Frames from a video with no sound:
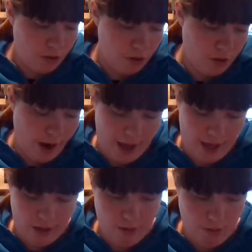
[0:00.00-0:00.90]

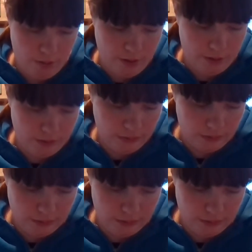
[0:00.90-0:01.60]
triangle ones.